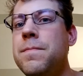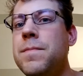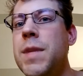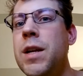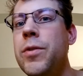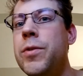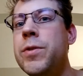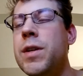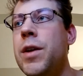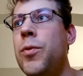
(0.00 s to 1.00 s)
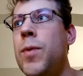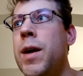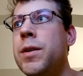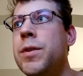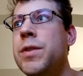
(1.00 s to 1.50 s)
You know, there's other
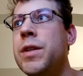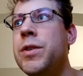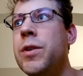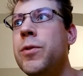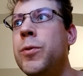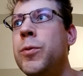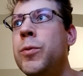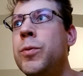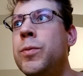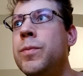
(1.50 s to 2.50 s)
records that show